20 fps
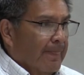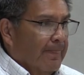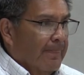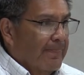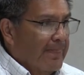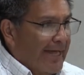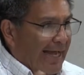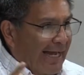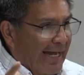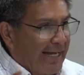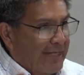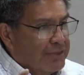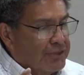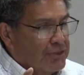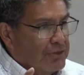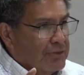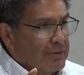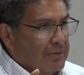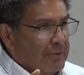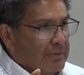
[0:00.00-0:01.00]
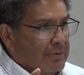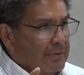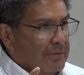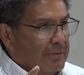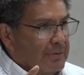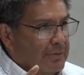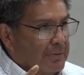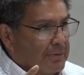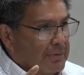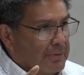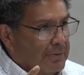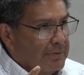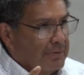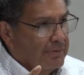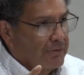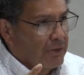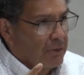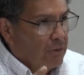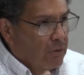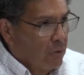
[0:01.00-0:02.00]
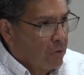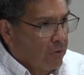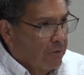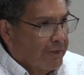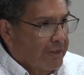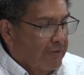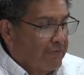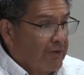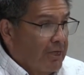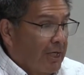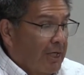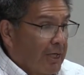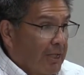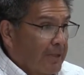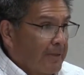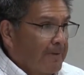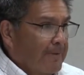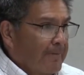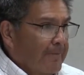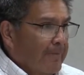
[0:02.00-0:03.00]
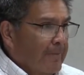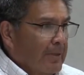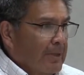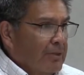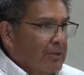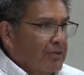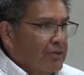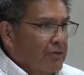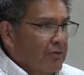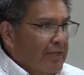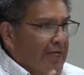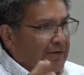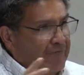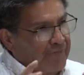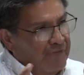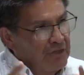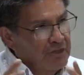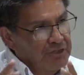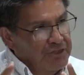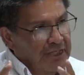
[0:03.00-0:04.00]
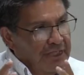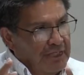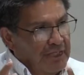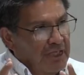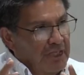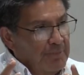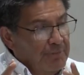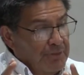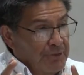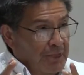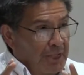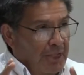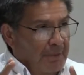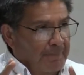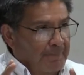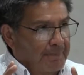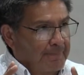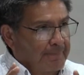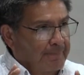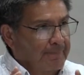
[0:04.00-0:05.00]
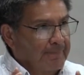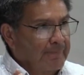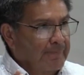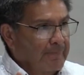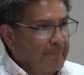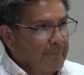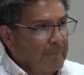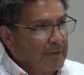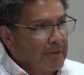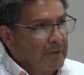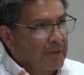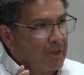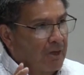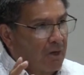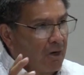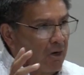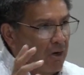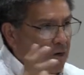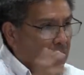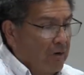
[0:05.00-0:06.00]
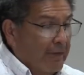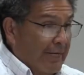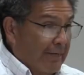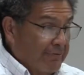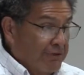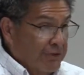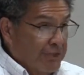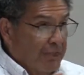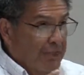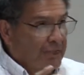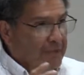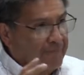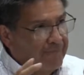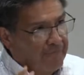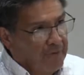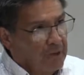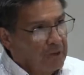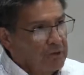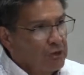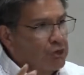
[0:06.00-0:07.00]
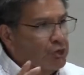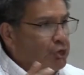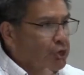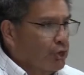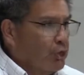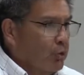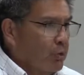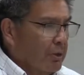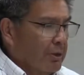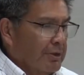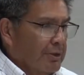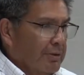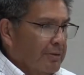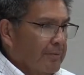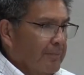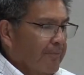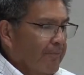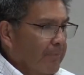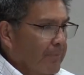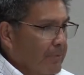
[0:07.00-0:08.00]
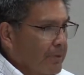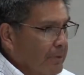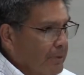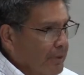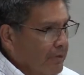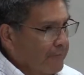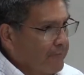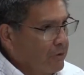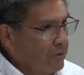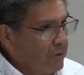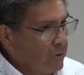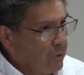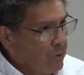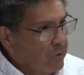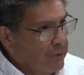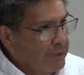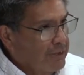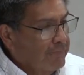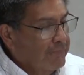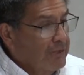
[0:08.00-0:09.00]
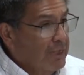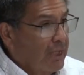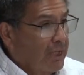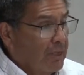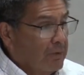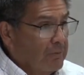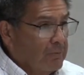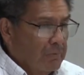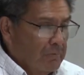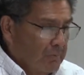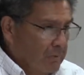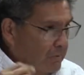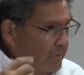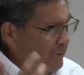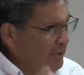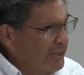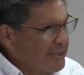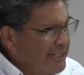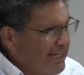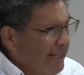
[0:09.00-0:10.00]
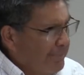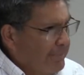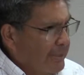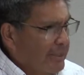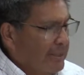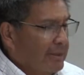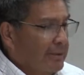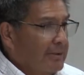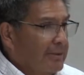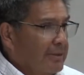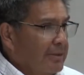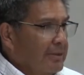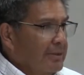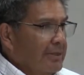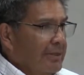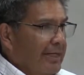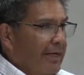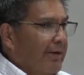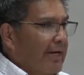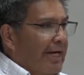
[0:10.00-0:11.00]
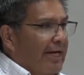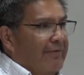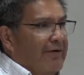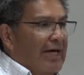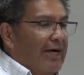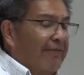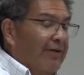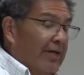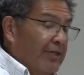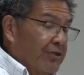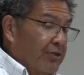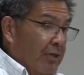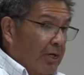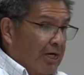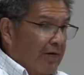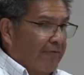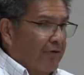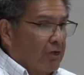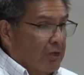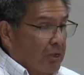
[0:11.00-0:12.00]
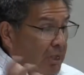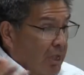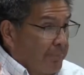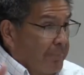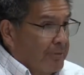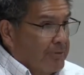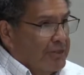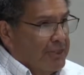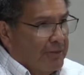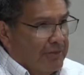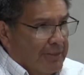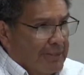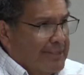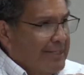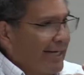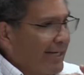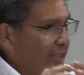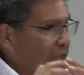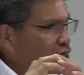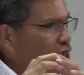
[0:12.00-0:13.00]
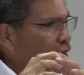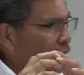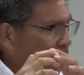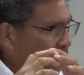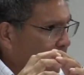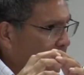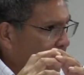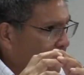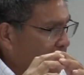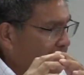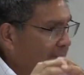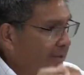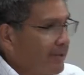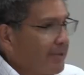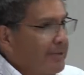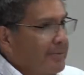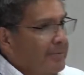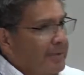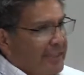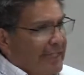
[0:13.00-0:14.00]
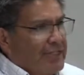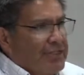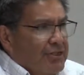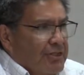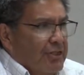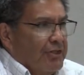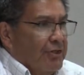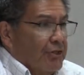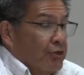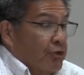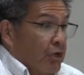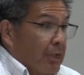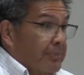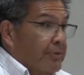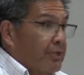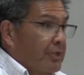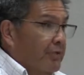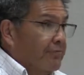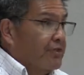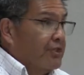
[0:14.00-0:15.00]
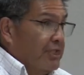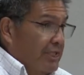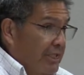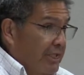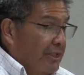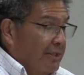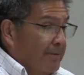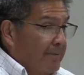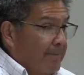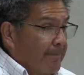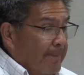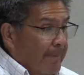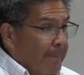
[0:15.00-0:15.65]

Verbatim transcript: That's the glory of God. So, that verse that comes up all have sinned and fallen short of the glory of God. Well, what does that mean? Now, I have, I've, had, I've heard a lot of people say it's like a target, but that's the description of sin.